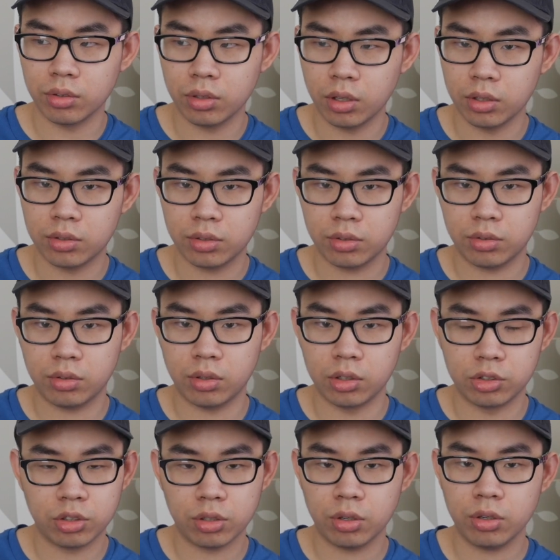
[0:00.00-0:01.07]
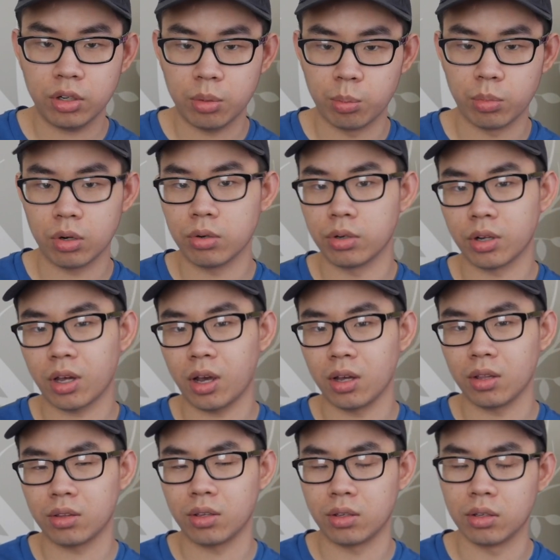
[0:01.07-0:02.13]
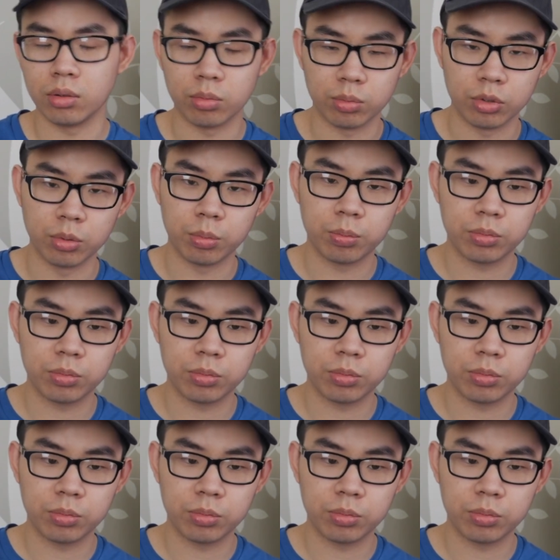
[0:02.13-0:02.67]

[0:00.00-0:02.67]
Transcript: it's a churn and burn kind of thing you you